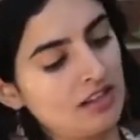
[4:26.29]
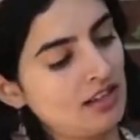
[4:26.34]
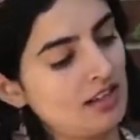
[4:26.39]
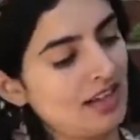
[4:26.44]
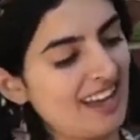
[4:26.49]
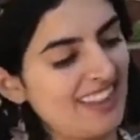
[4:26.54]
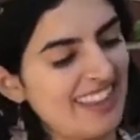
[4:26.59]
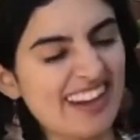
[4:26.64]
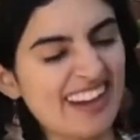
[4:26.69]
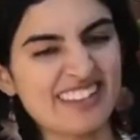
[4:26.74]

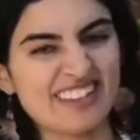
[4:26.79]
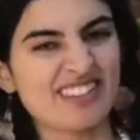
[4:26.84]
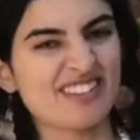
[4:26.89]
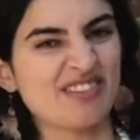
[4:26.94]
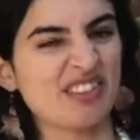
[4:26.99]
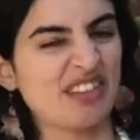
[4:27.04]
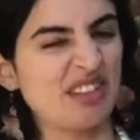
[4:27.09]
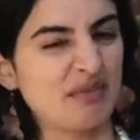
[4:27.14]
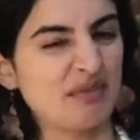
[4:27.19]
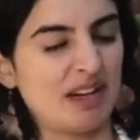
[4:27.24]
And that doesn't
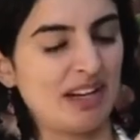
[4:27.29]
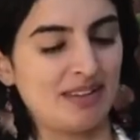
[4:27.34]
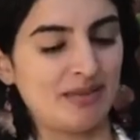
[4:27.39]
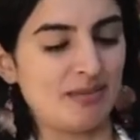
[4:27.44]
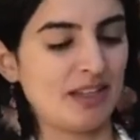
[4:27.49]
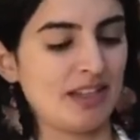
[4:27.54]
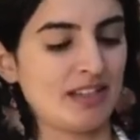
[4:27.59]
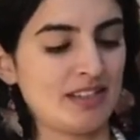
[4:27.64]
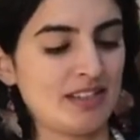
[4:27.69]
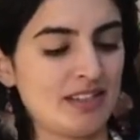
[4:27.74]
really matter,
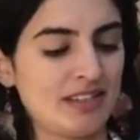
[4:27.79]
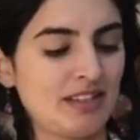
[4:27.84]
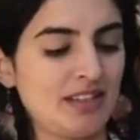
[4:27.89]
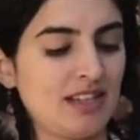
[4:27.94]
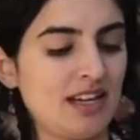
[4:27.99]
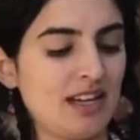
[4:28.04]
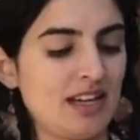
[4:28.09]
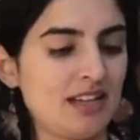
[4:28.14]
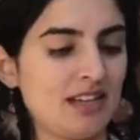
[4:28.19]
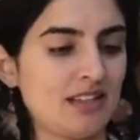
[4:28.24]
because at the
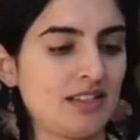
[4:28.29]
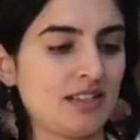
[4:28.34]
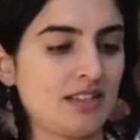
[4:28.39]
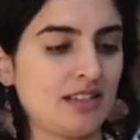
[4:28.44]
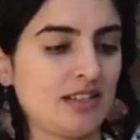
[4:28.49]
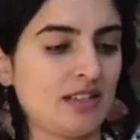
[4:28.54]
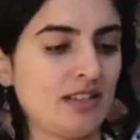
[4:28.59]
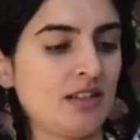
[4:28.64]
end